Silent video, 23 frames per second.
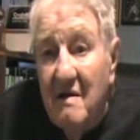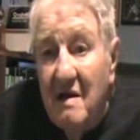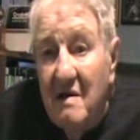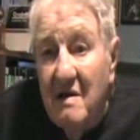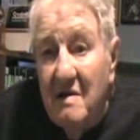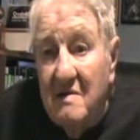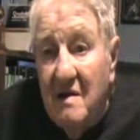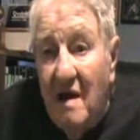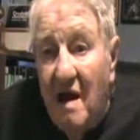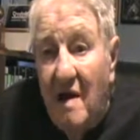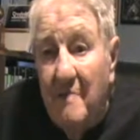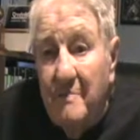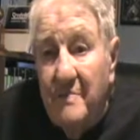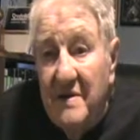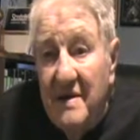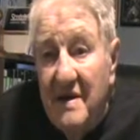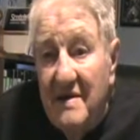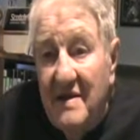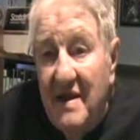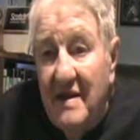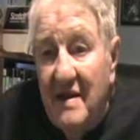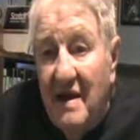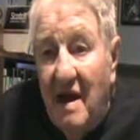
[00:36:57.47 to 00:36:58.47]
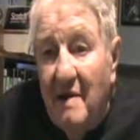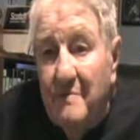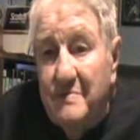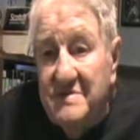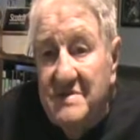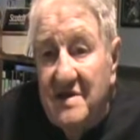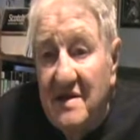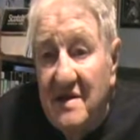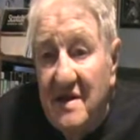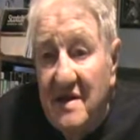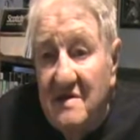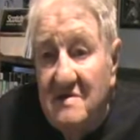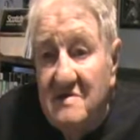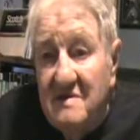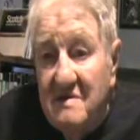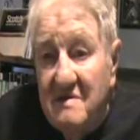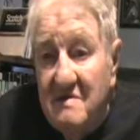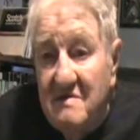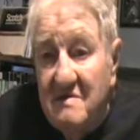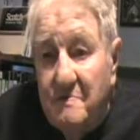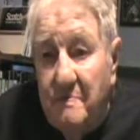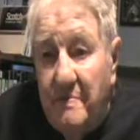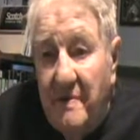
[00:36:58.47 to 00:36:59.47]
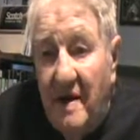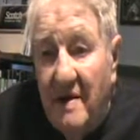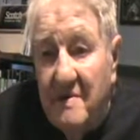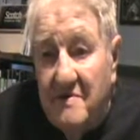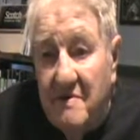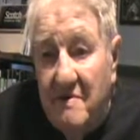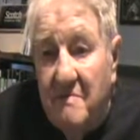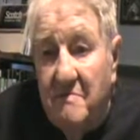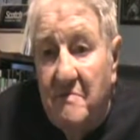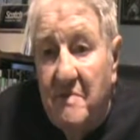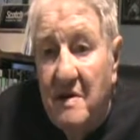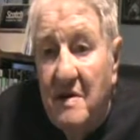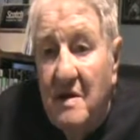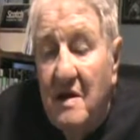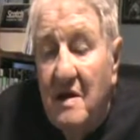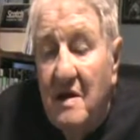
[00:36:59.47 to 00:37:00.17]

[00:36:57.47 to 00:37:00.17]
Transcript: at opposite ends of the spectrum.